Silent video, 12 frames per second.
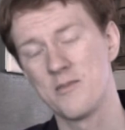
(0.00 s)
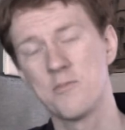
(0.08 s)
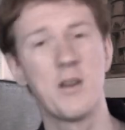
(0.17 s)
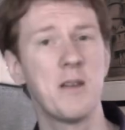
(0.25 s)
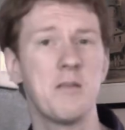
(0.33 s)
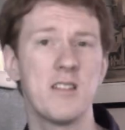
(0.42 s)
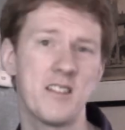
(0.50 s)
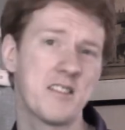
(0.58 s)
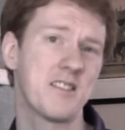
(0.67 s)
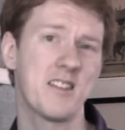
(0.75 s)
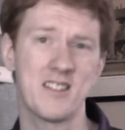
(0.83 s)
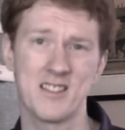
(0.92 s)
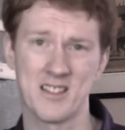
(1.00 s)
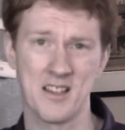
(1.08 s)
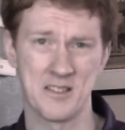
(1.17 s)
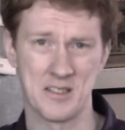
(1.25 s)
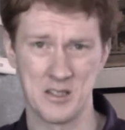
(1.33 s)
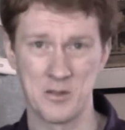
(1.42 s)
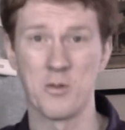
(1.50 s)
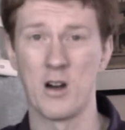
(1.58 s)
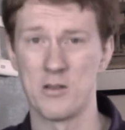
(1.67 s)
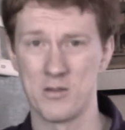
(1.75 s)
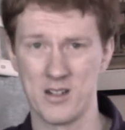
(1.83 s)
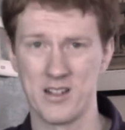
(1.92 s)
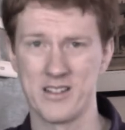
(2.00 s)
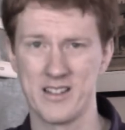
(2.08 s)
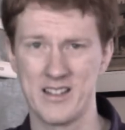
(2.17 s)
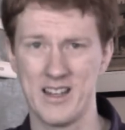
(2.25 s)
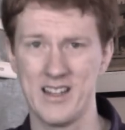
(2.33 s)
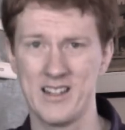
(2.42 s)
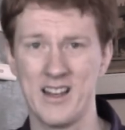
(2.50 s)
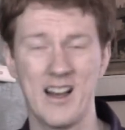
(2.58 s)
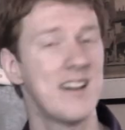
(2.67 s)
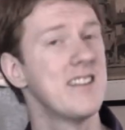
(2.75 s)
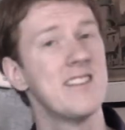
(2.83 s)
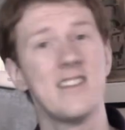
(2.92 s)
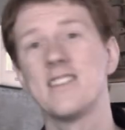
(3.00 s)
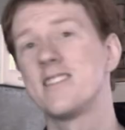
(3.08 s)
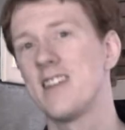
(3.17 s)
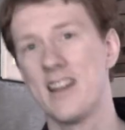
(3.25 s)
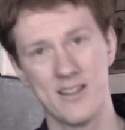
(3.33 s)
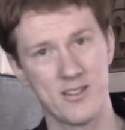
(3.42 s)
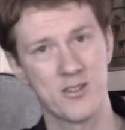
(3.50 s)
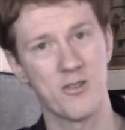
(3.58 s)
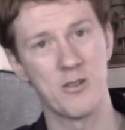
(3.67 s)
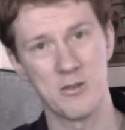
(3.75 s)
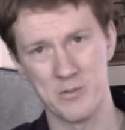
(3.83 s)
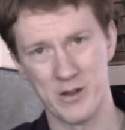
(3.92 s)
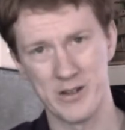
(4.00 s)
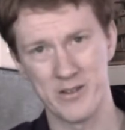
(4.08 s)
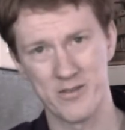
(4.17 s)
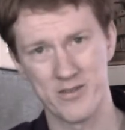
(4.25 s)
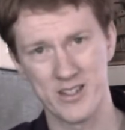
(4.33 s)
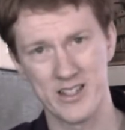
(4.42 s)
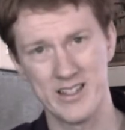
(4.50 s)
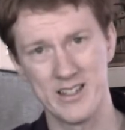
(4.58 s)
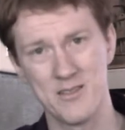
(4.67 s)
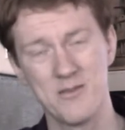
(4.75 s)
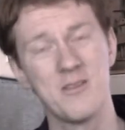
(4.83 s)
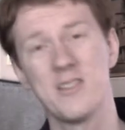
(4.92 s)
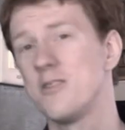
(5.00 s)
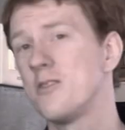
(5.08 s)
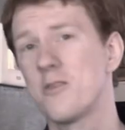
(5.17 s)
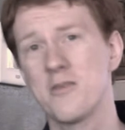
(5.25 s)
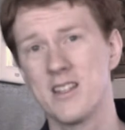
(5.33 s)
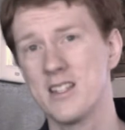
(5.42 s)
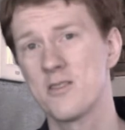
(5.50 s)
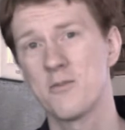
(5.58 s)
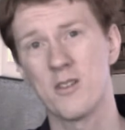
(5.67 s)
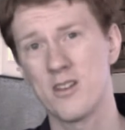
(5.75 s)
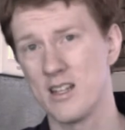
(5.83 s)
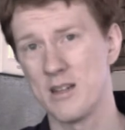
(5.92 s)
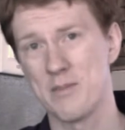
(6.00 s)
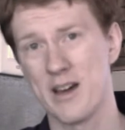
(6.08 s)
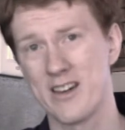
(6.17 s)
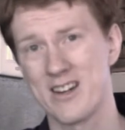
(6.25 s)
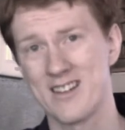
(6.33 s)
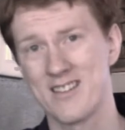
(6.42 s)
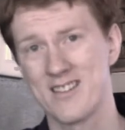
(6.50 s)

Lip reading: Baby, let's not discuss this while we're on the date. This date is going wonderfully. You don't need to worry about it.